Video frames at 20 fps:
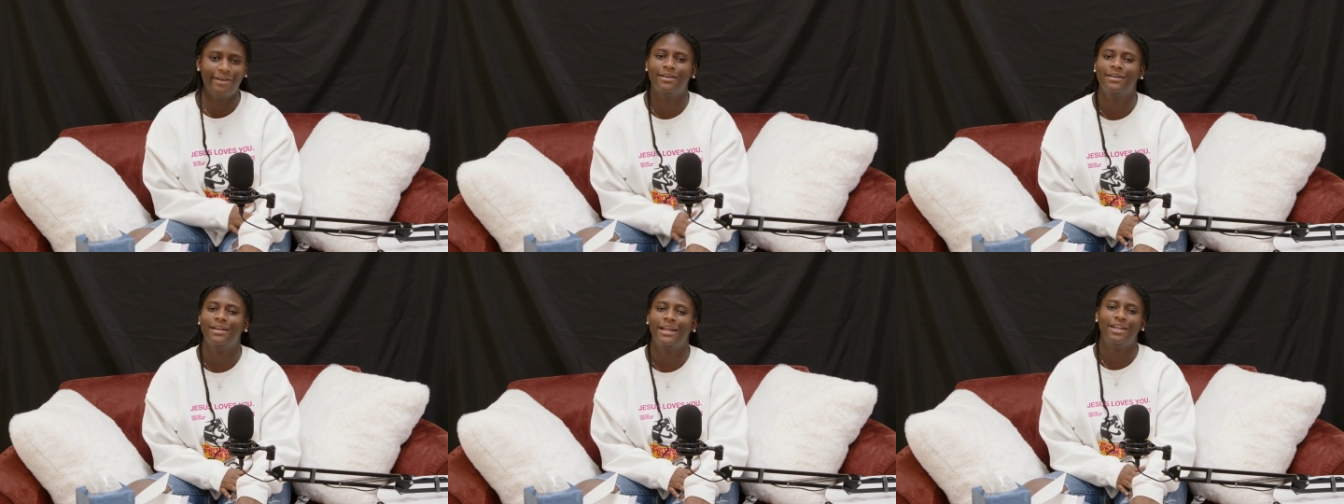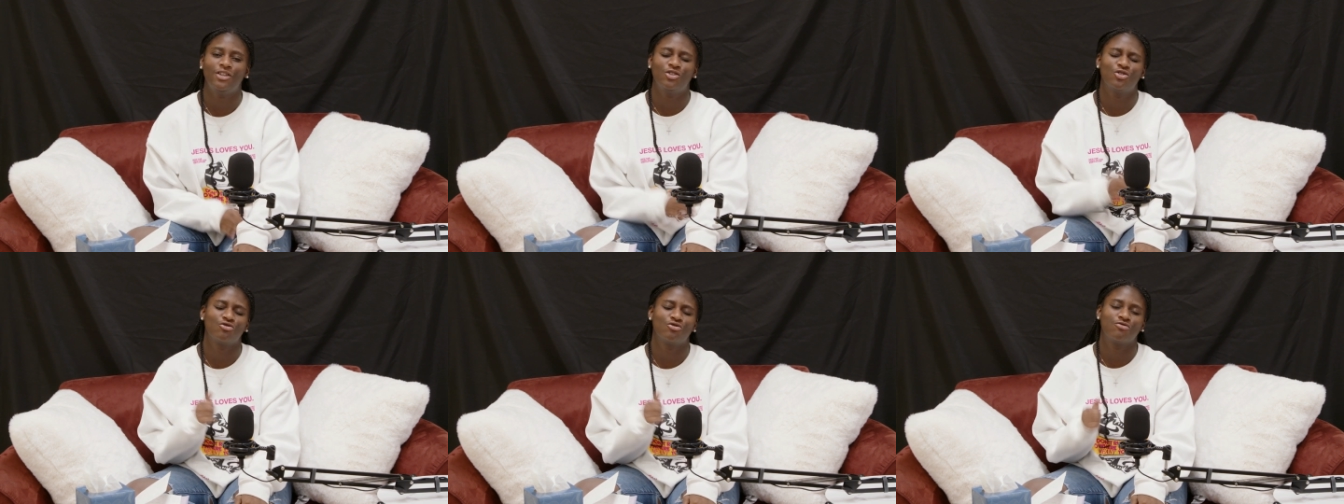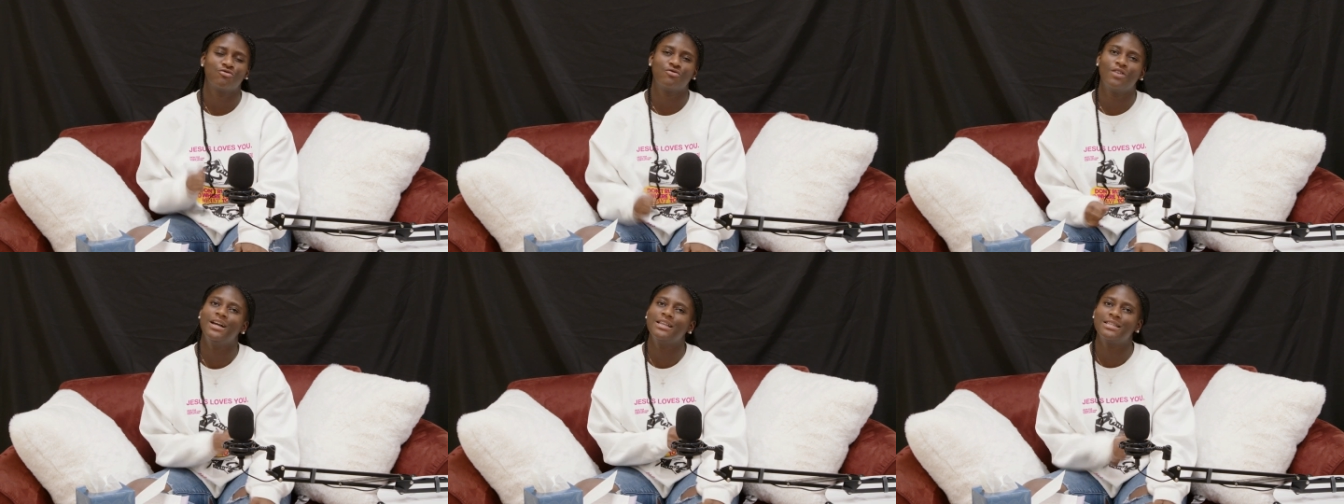Like
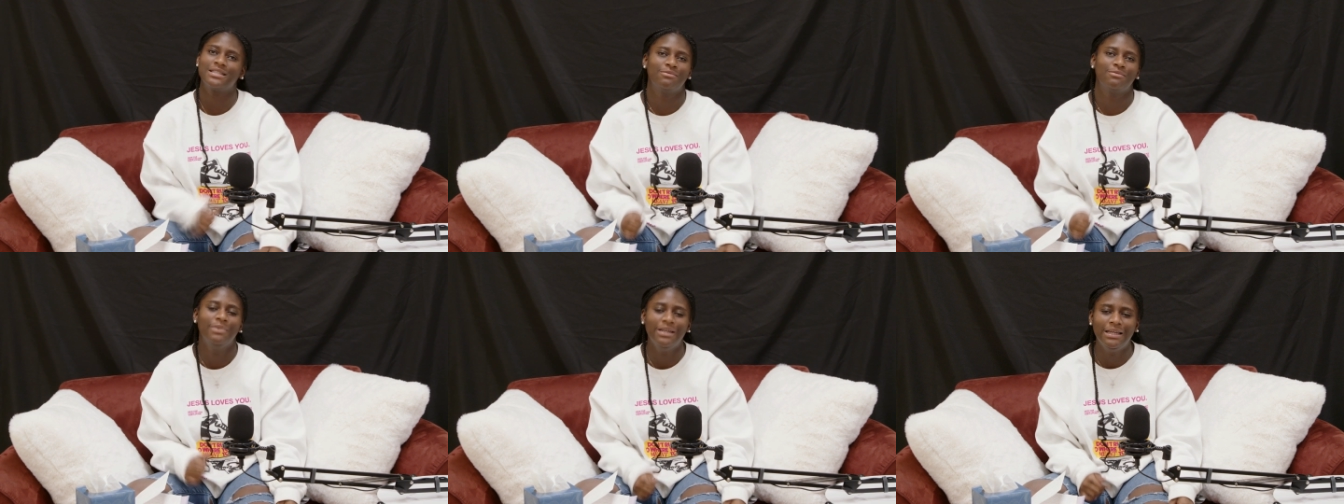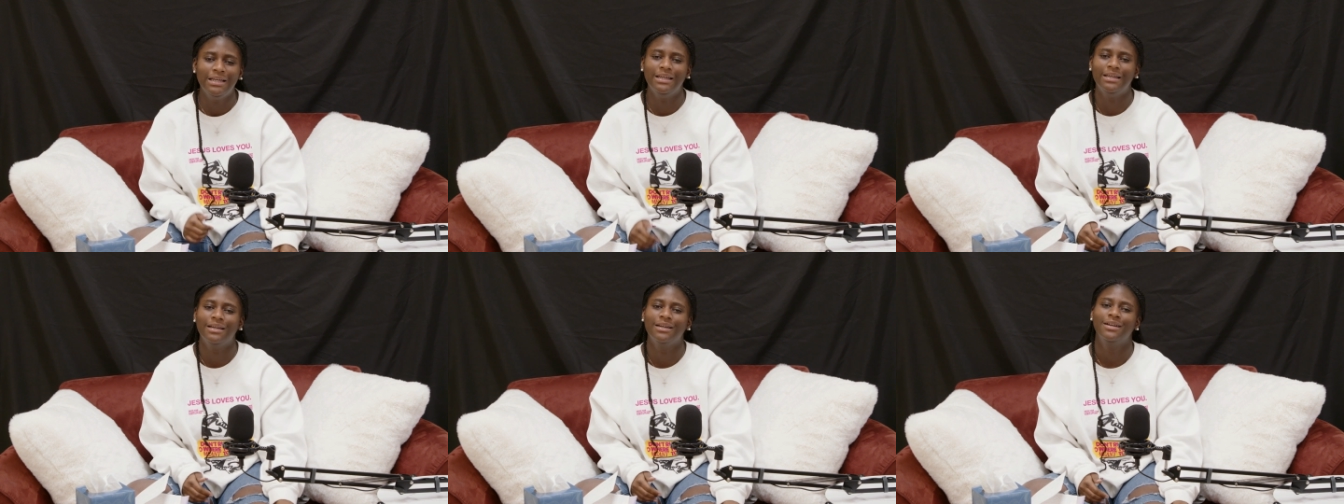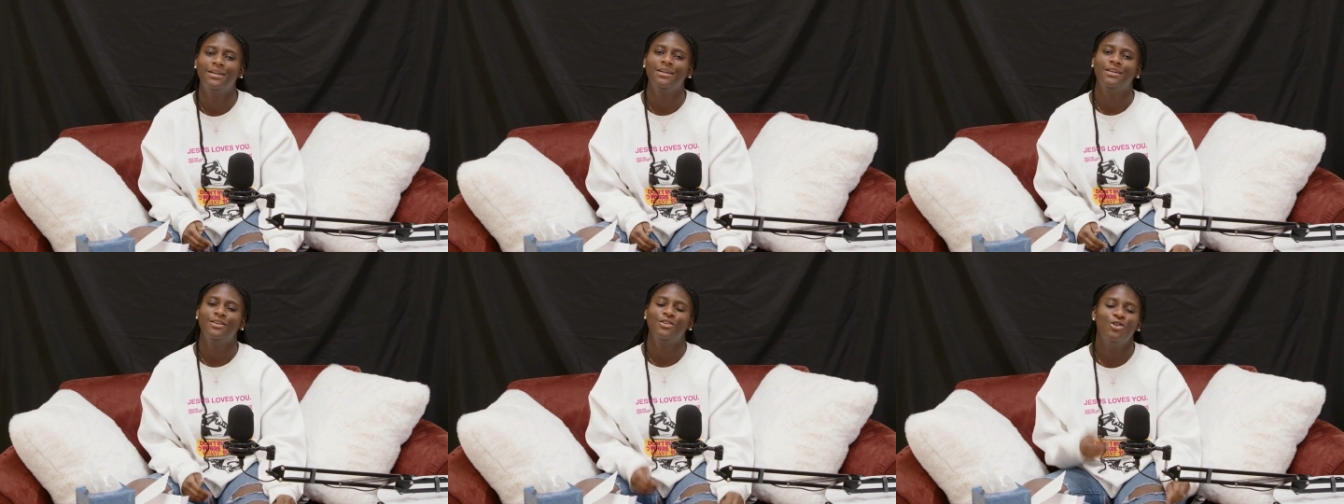trust me,
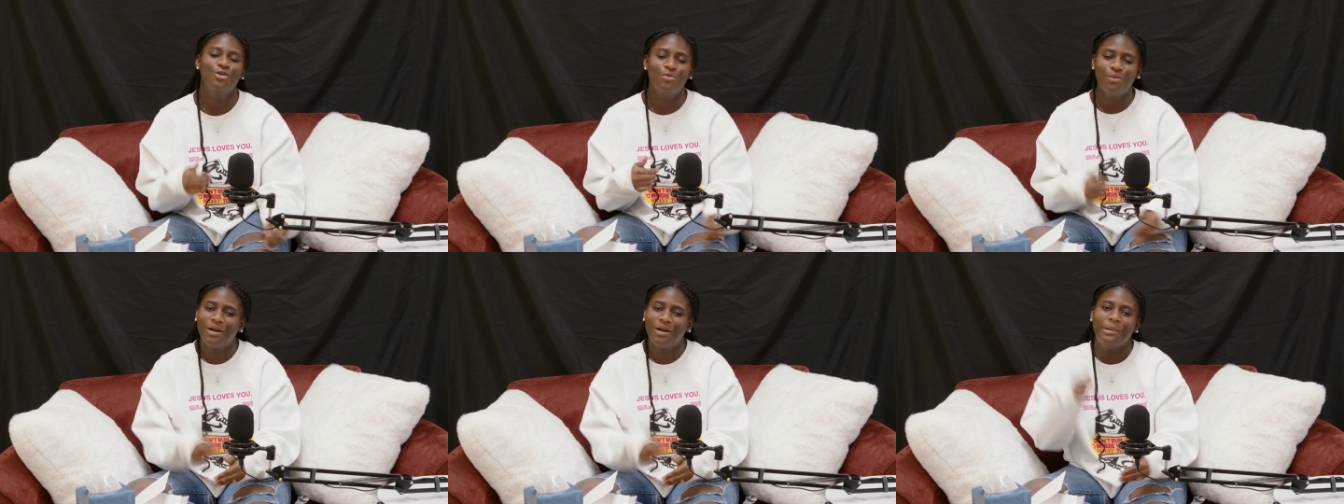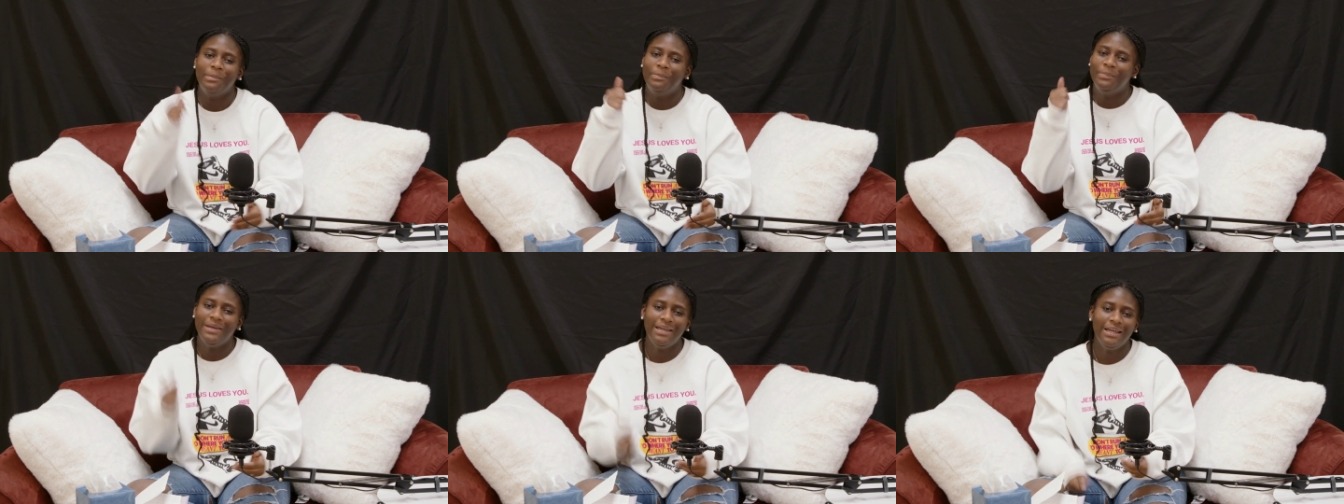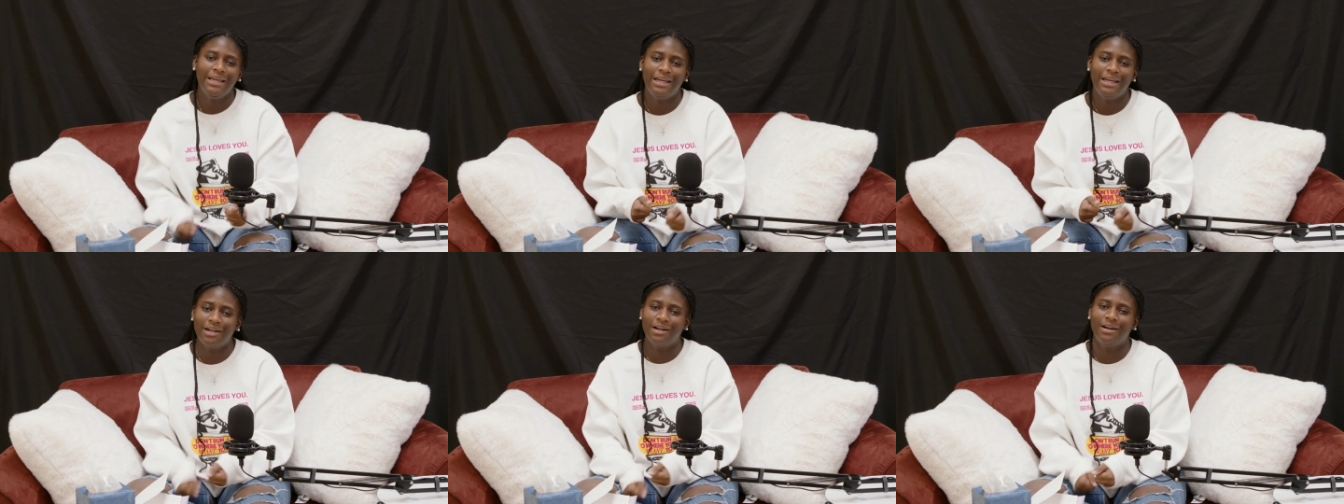you want to be
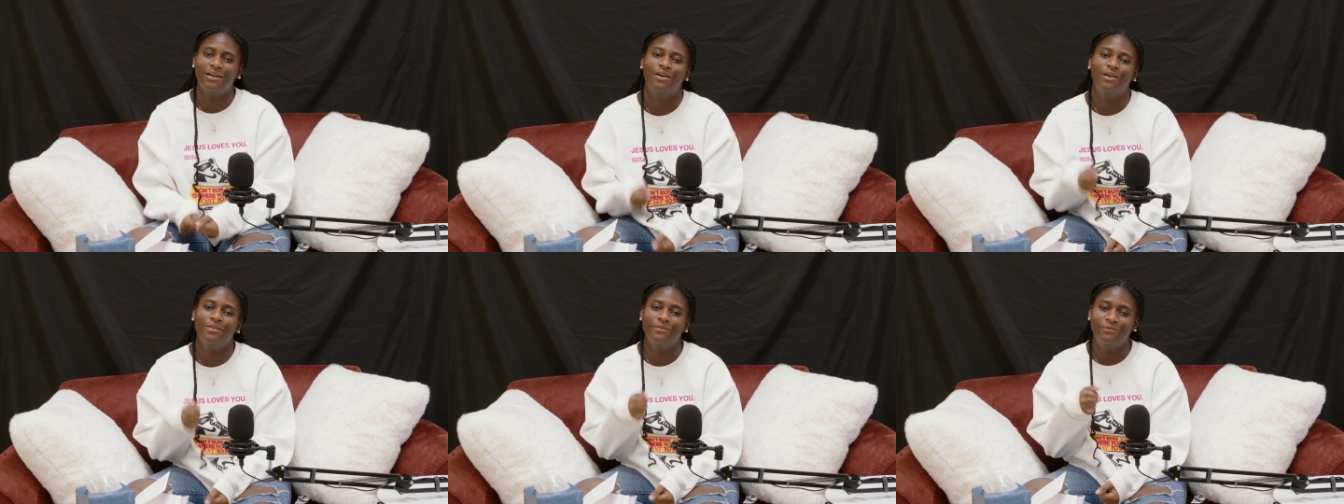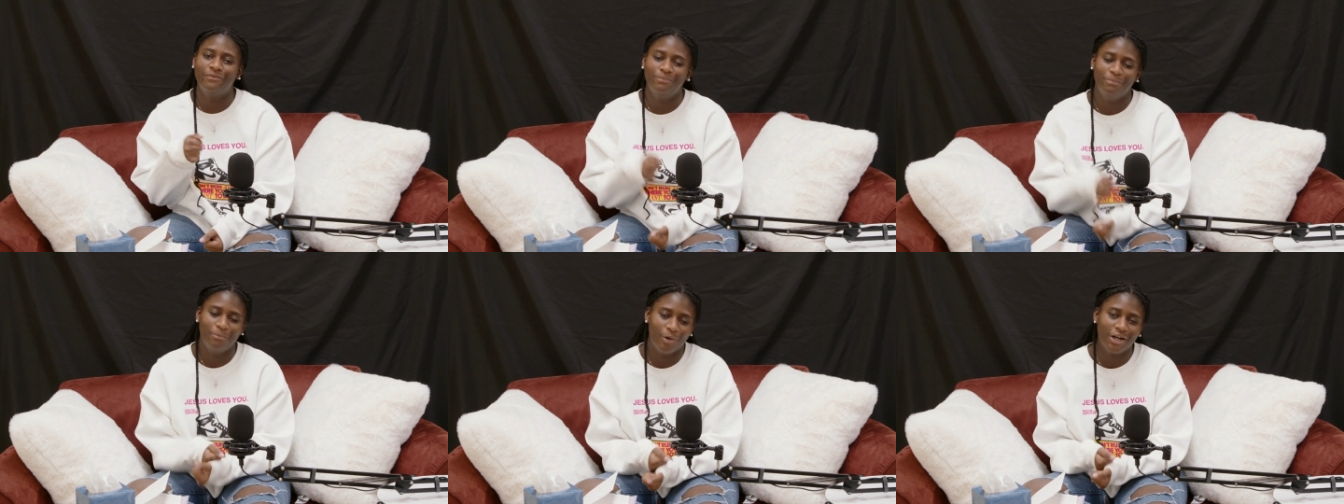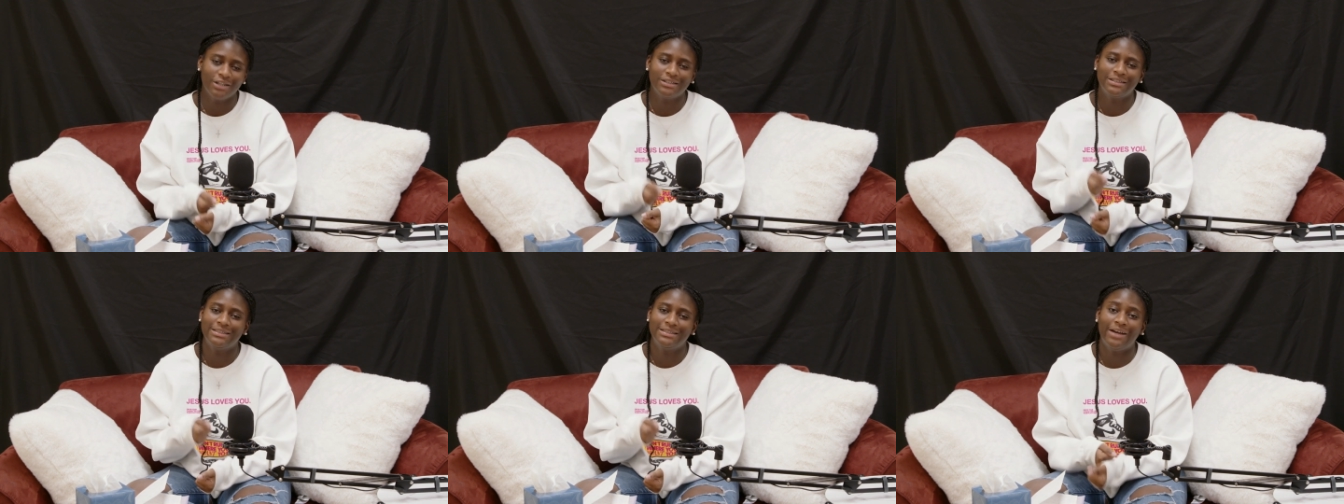here on March
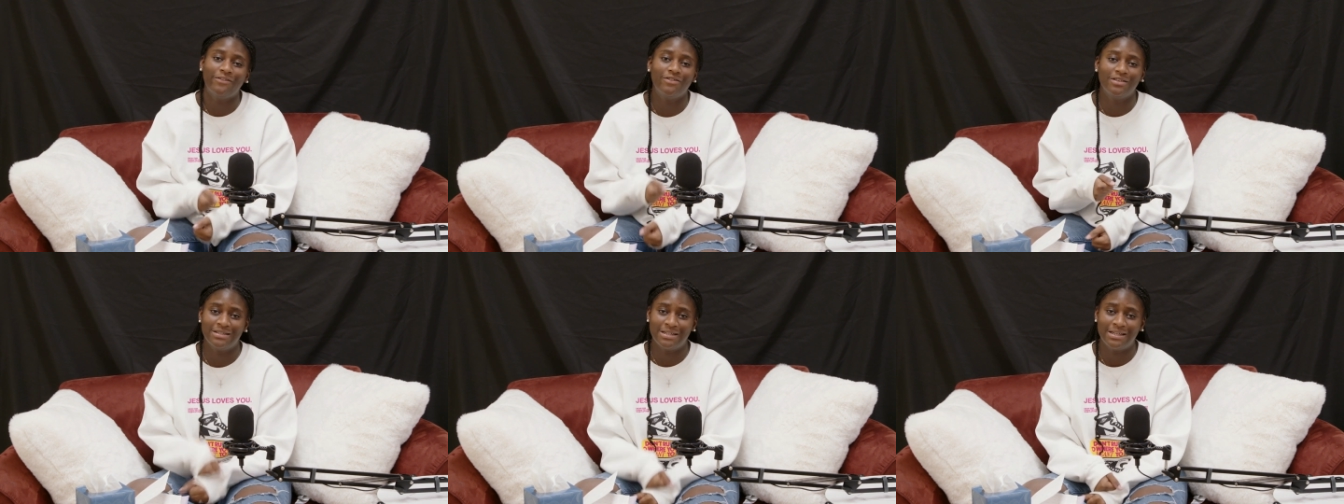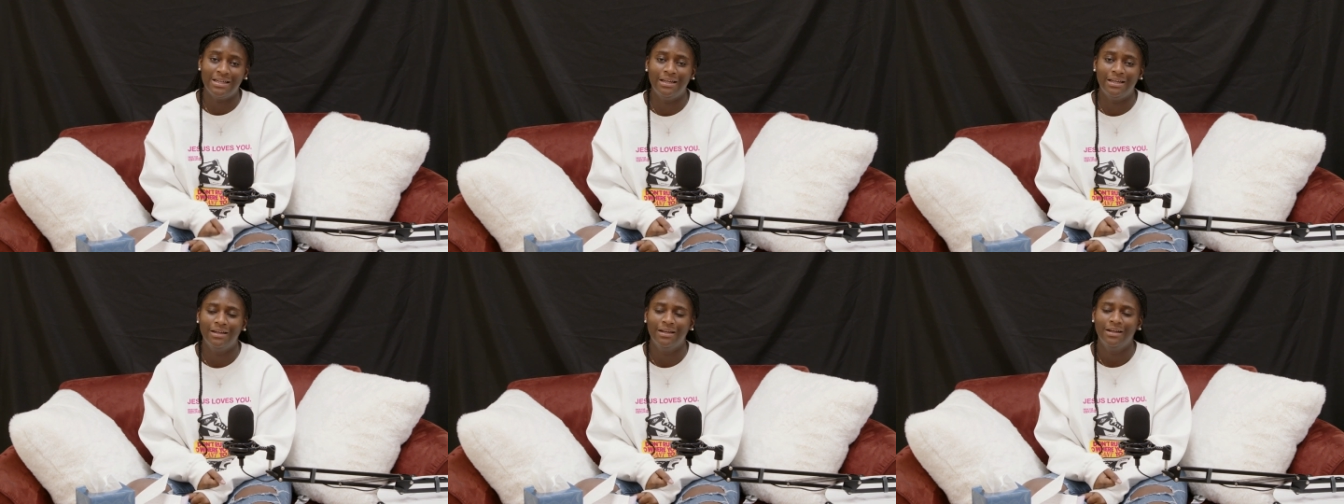17